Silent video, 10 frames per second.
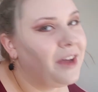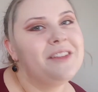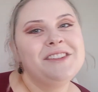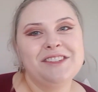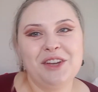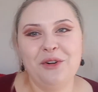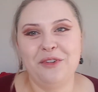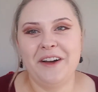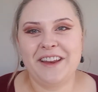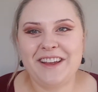god, this is so
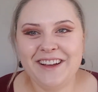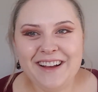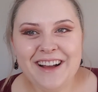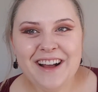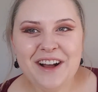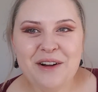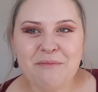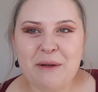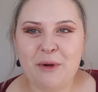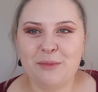funny.
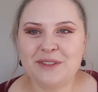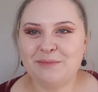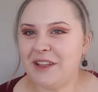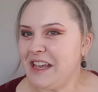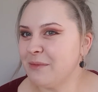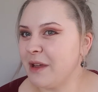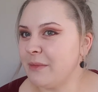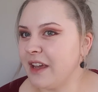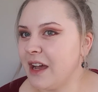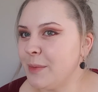My mom was playing in my
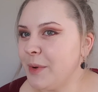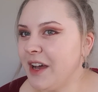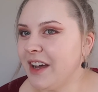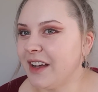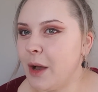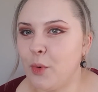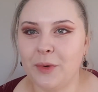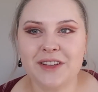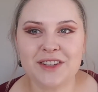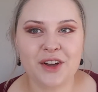makeup a couple
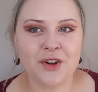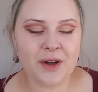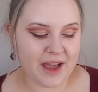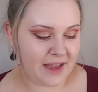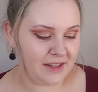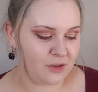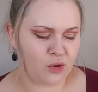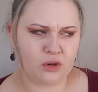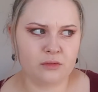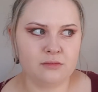weeks ago,
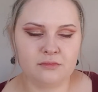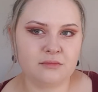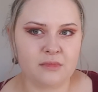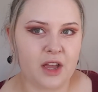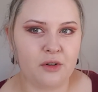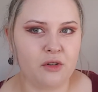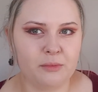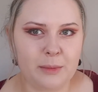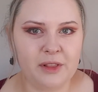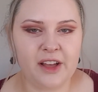or I don't know,
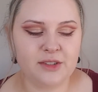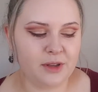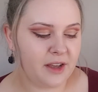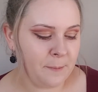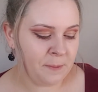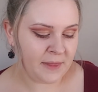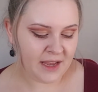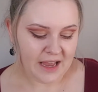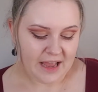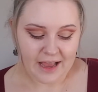maybe last week,
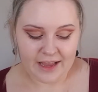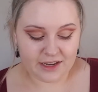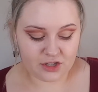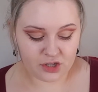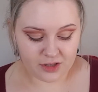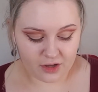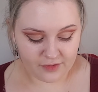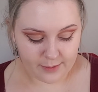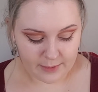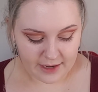and she thought
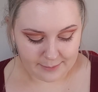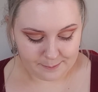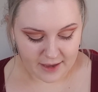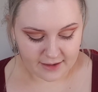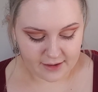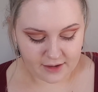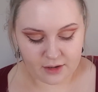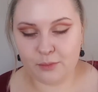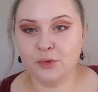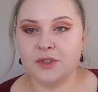that my
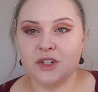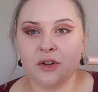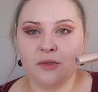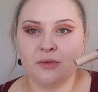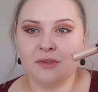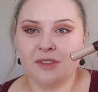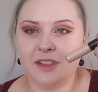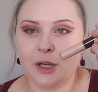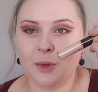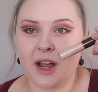Becca Moonstone
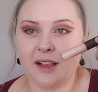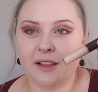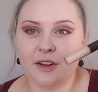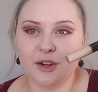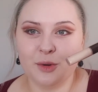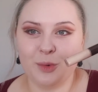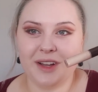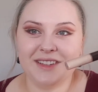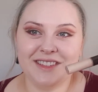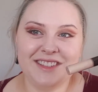liquid highlighter
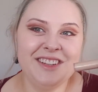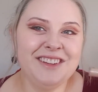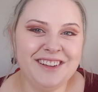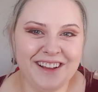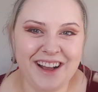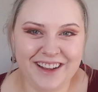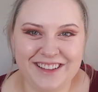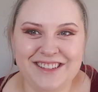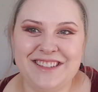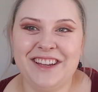was a
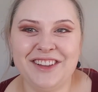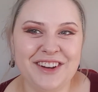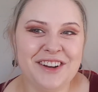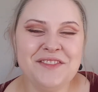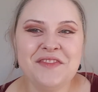concealer,